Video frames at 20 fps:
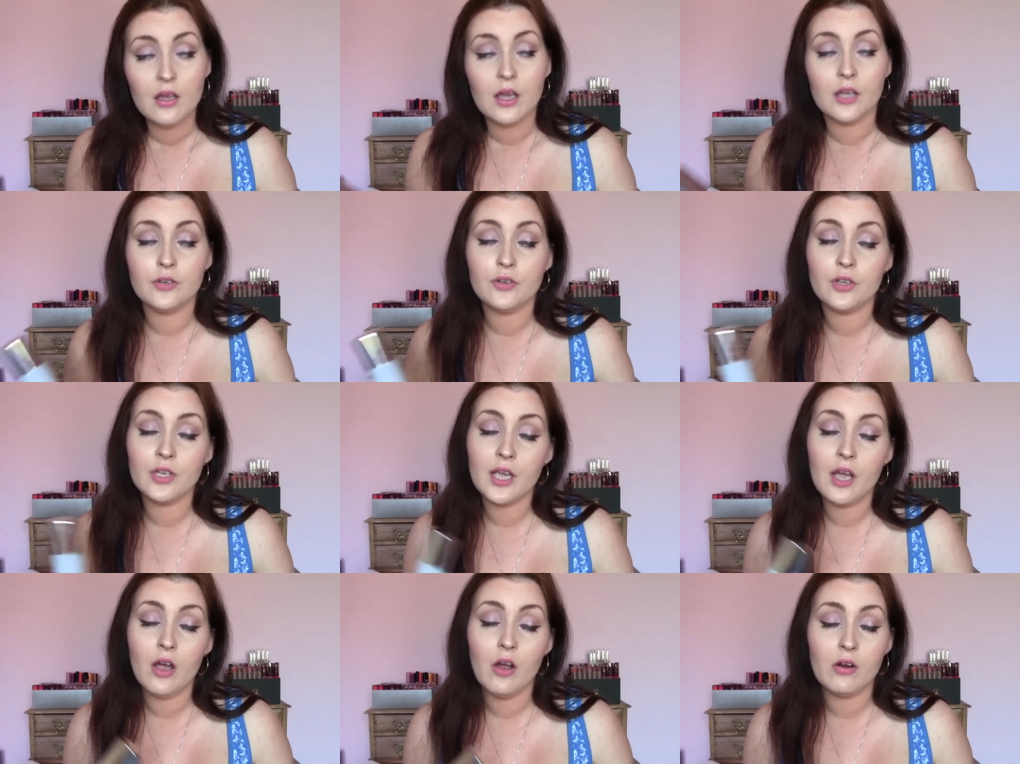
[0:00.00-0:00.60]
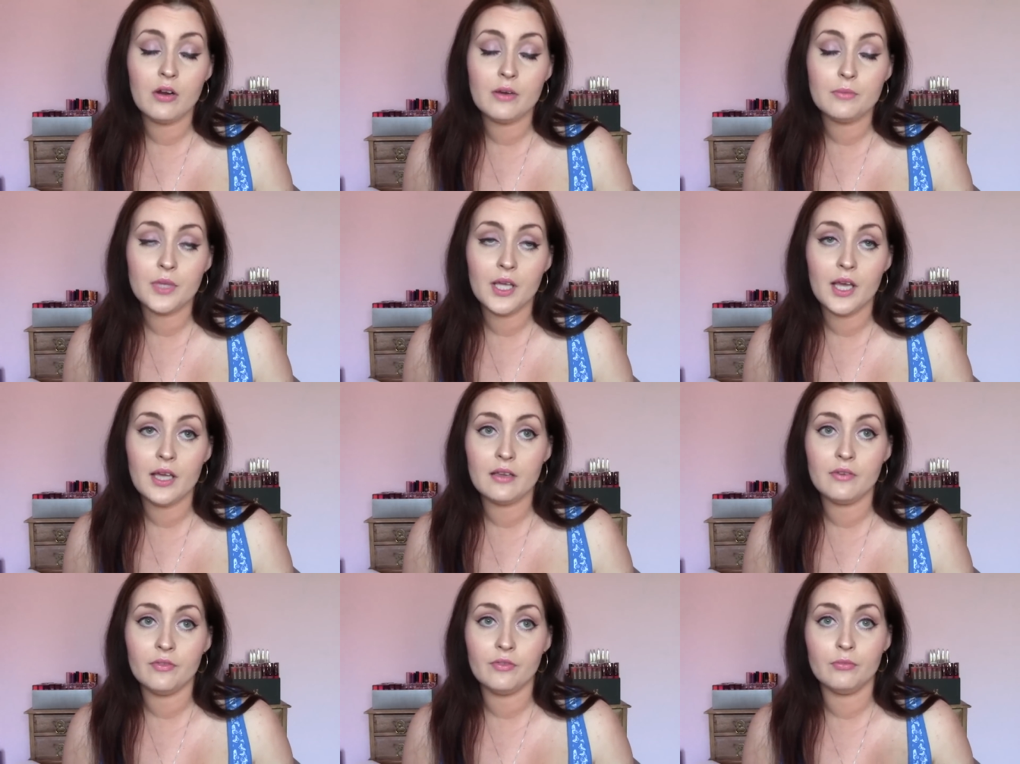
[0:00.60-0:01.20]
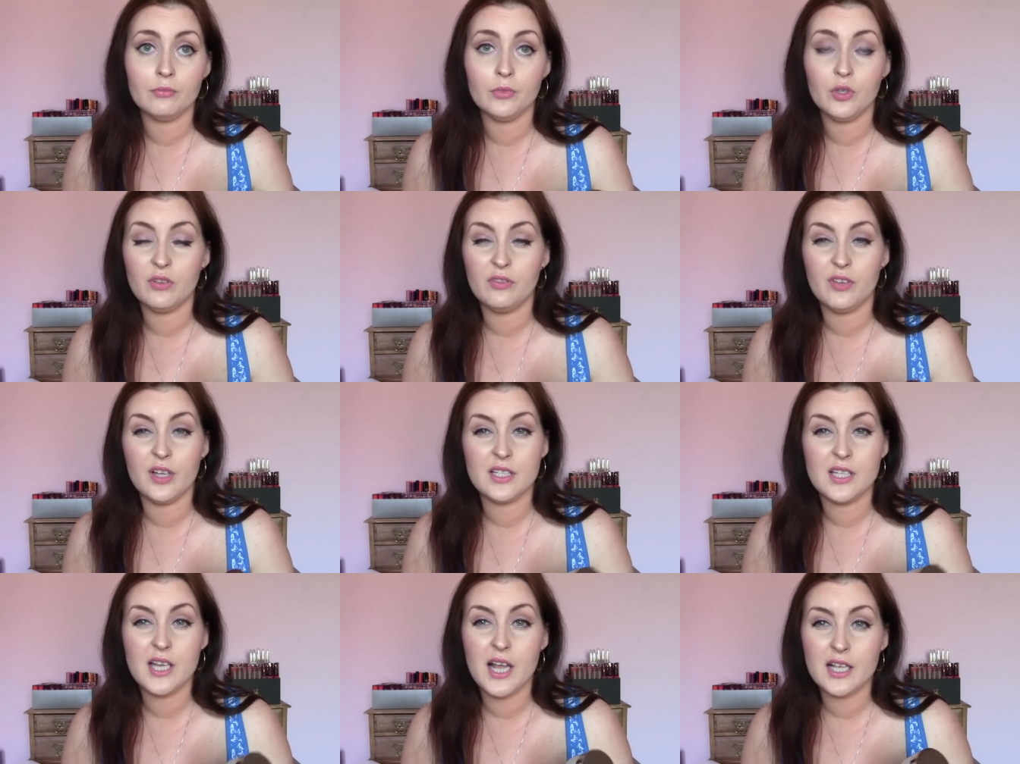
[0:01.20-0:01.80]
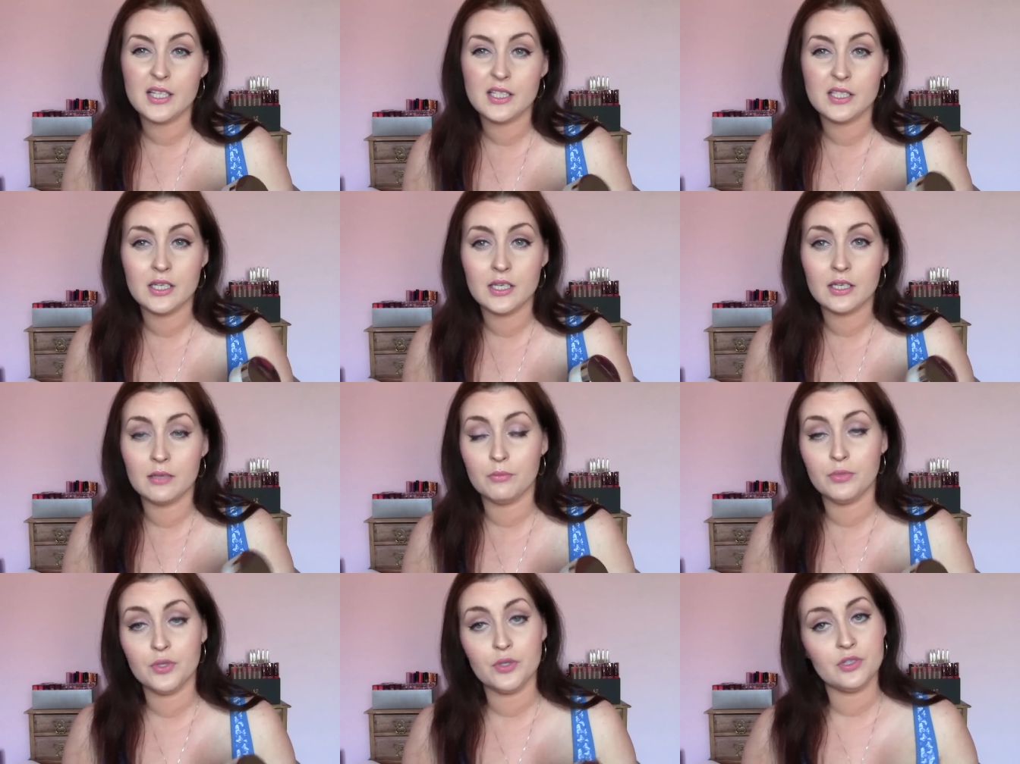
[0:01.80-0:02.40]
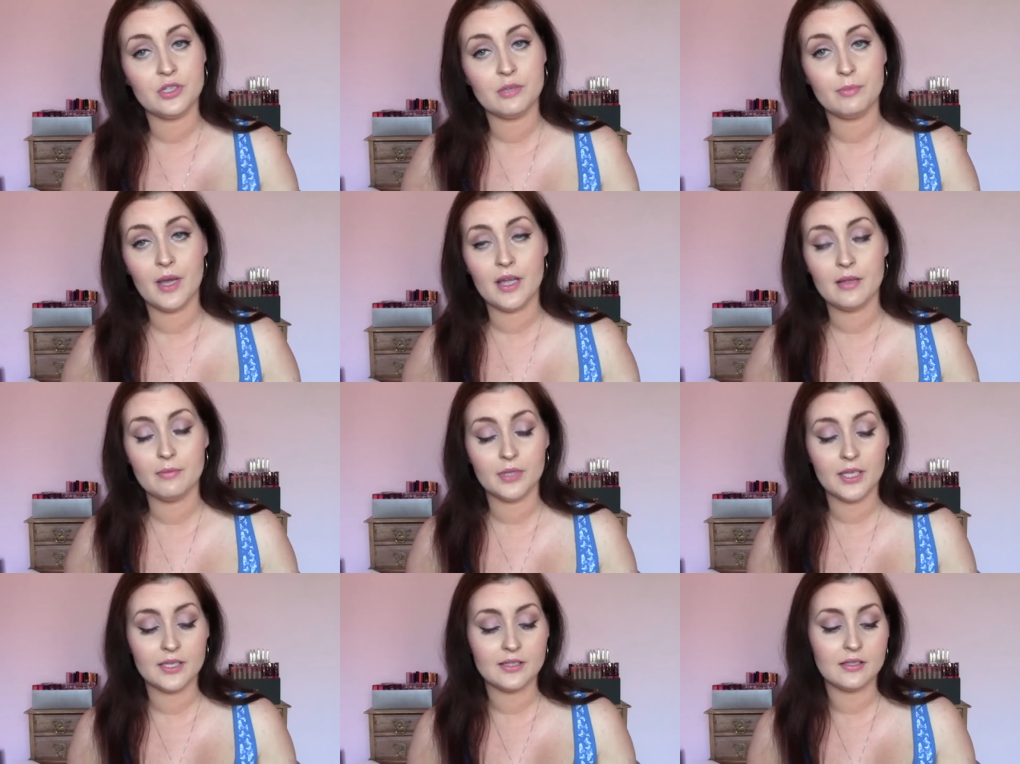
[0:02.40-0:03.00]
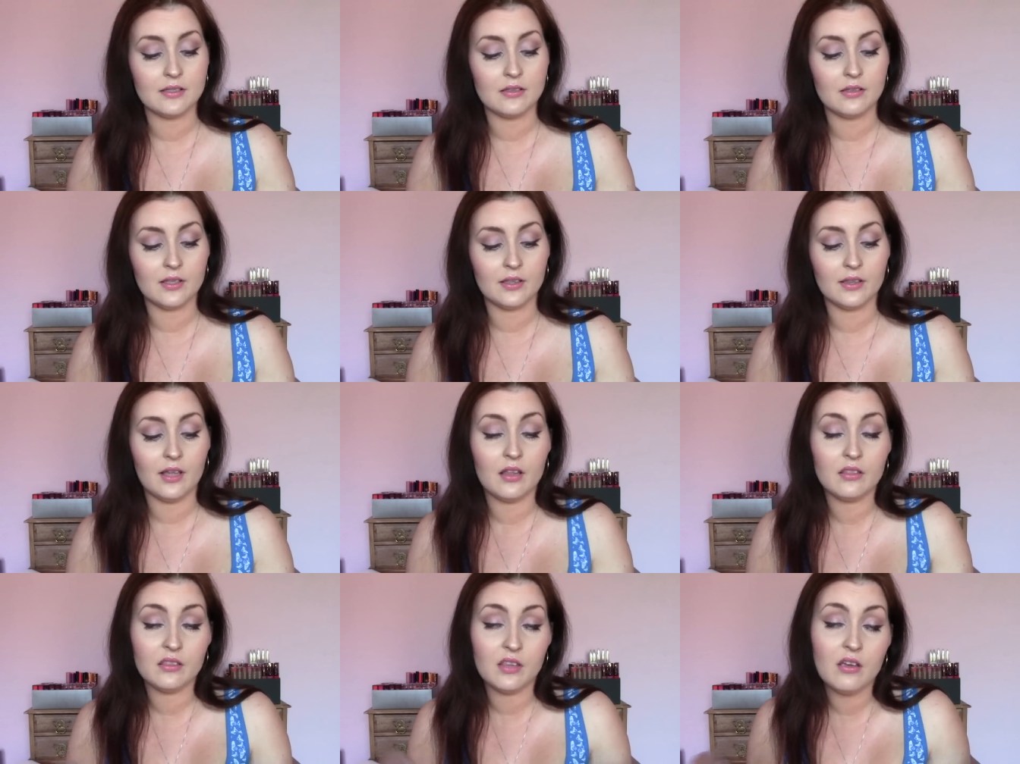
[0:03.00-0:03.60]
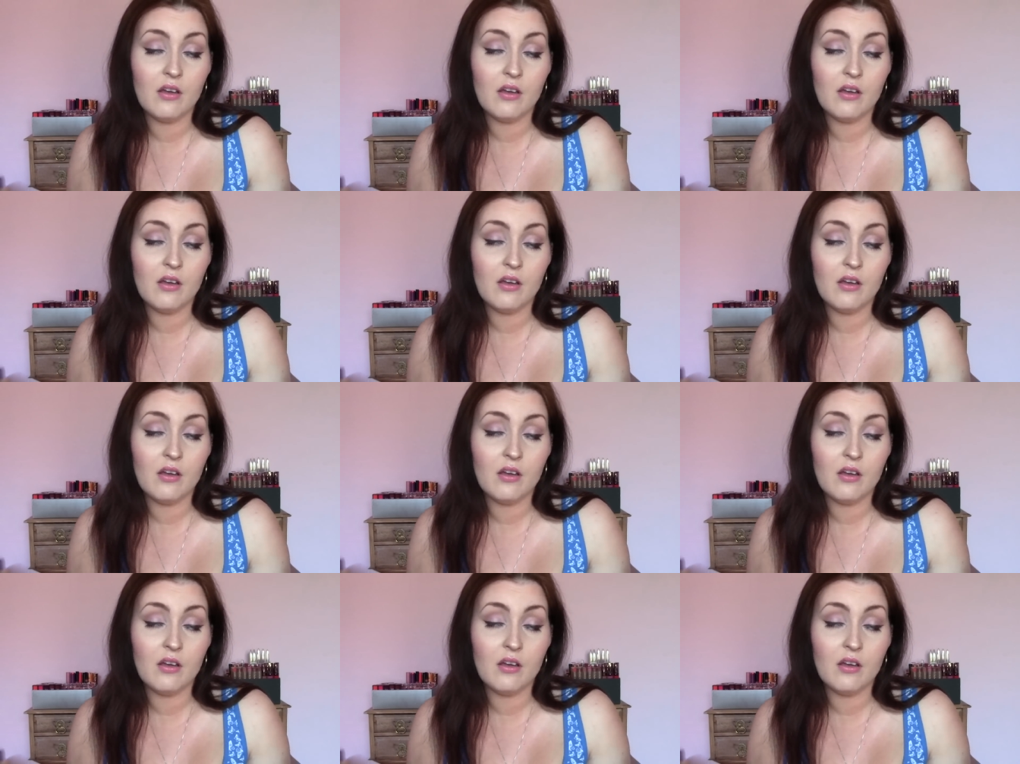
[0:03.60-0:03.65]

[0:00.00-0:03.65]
and you can get R M K from Look Fantastic and Beauty Bay and places like that.